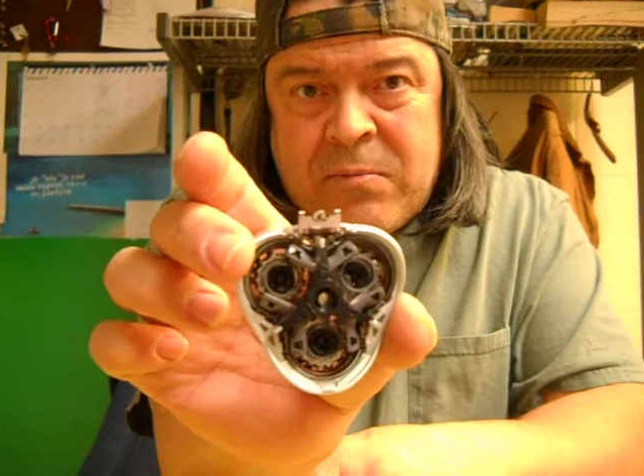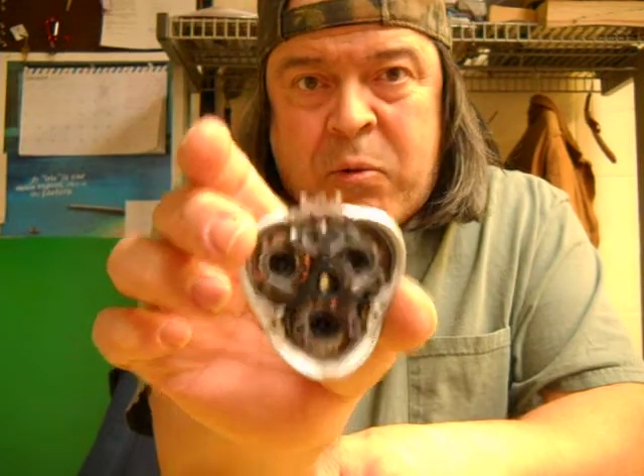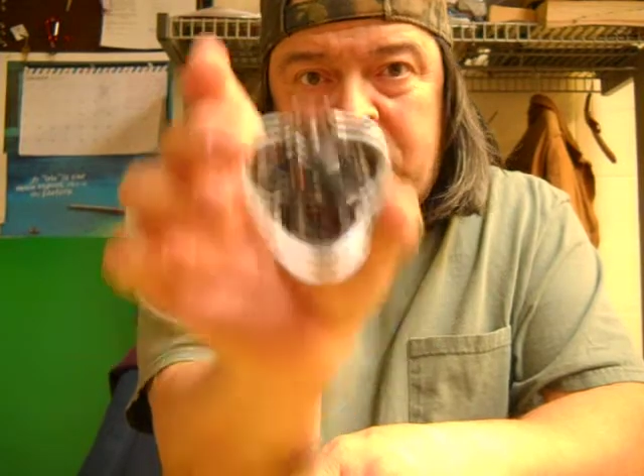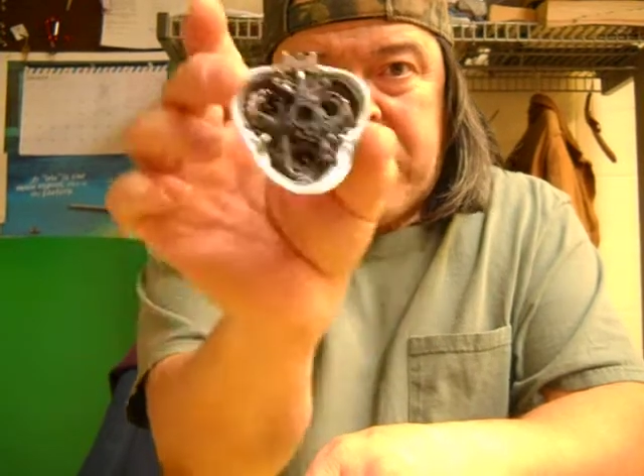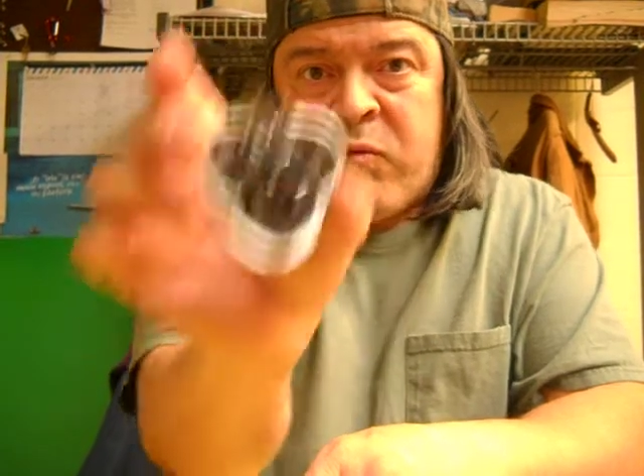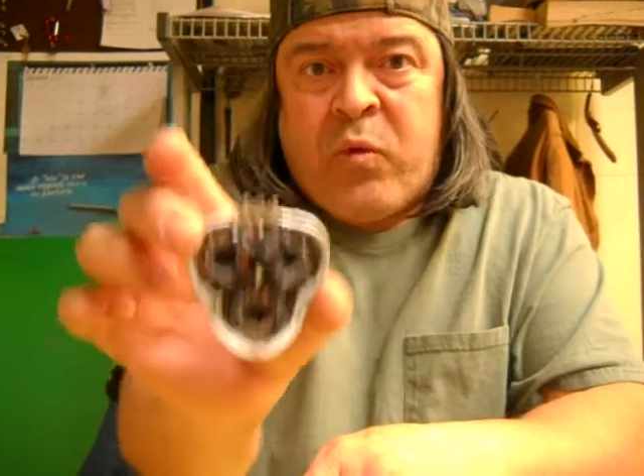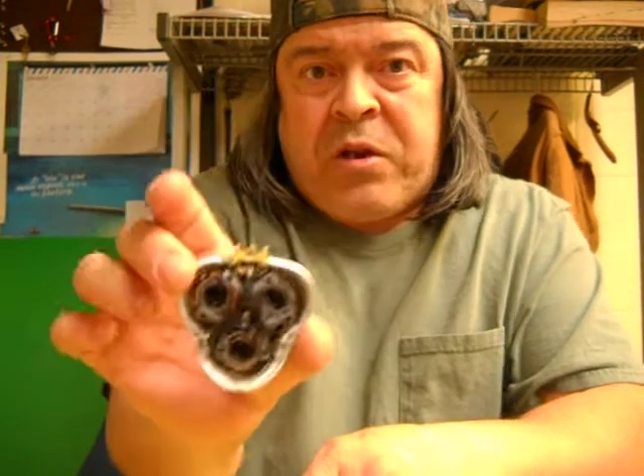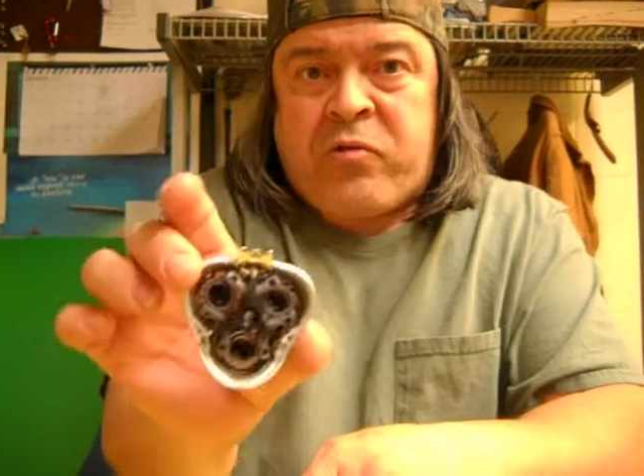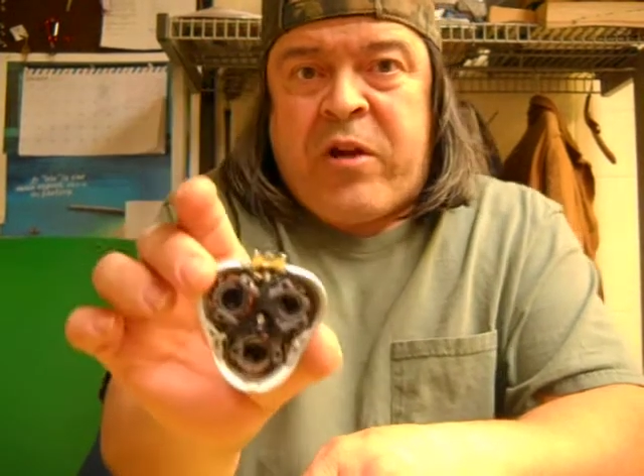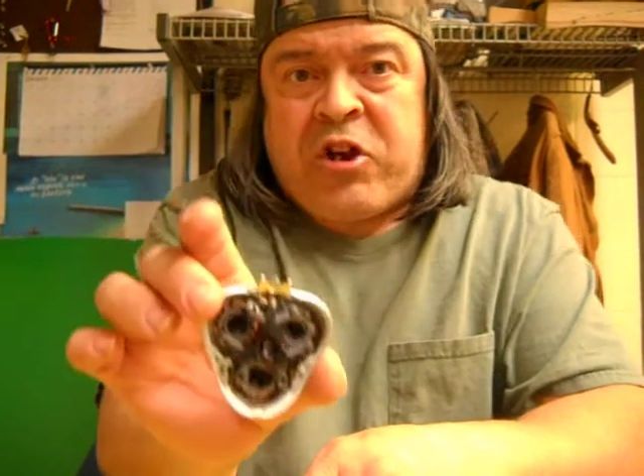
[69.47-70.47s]
pointing in
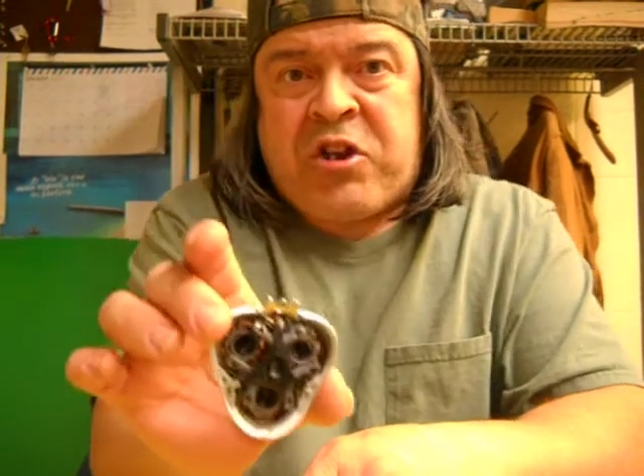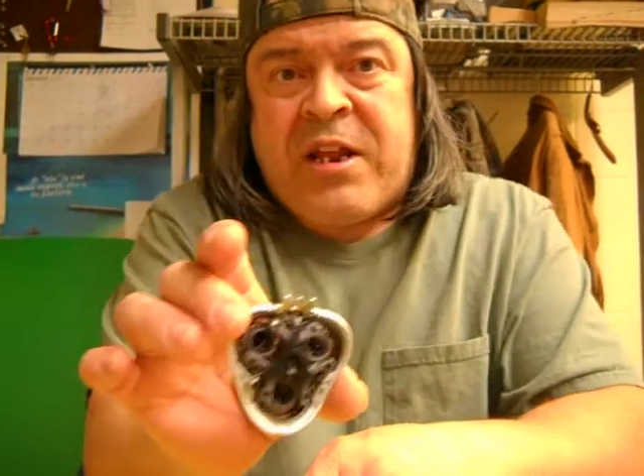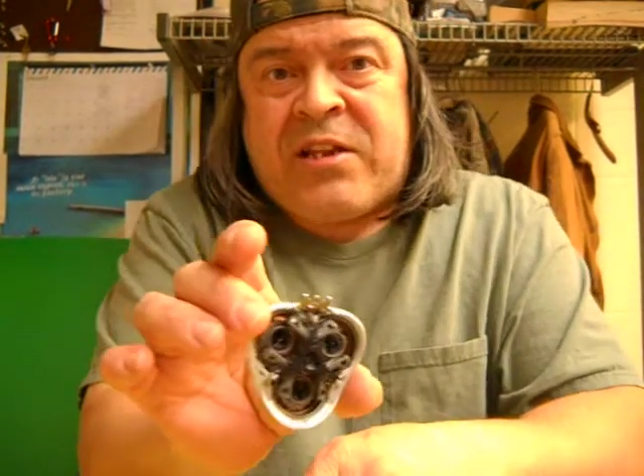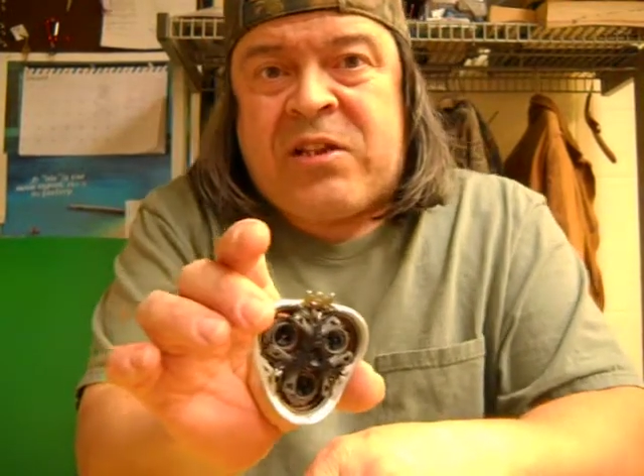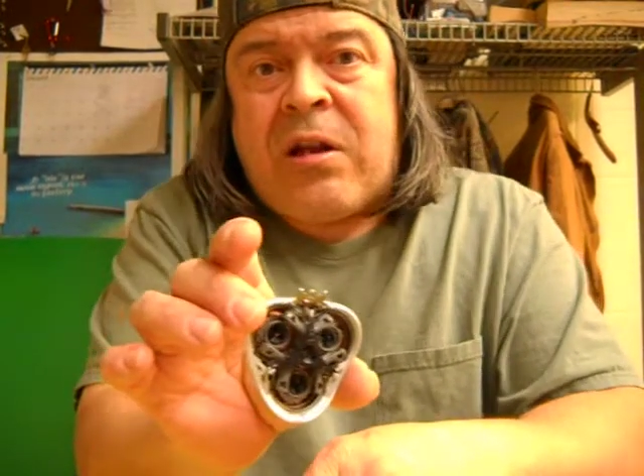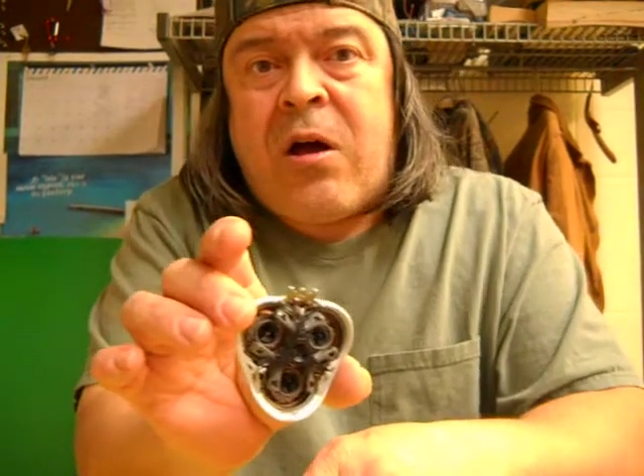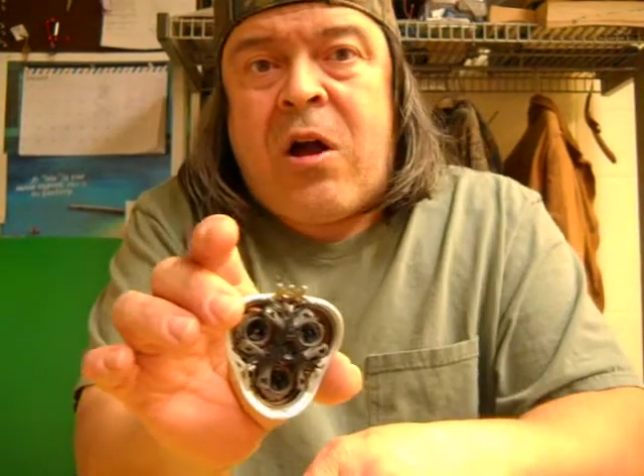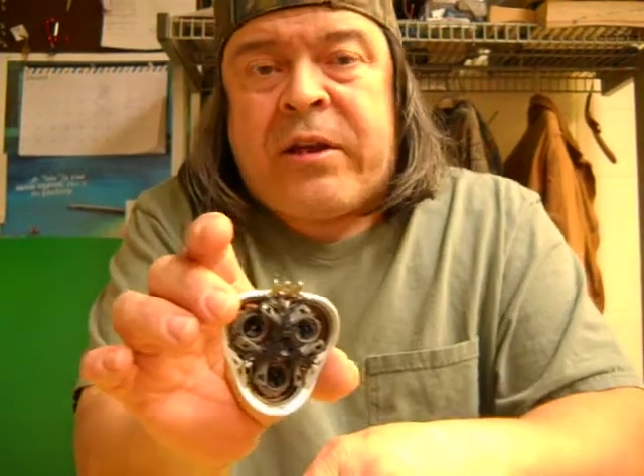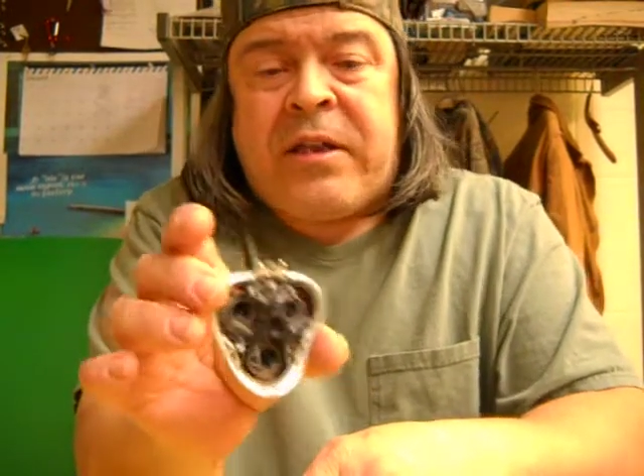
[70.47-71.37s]
one direction, that's to lock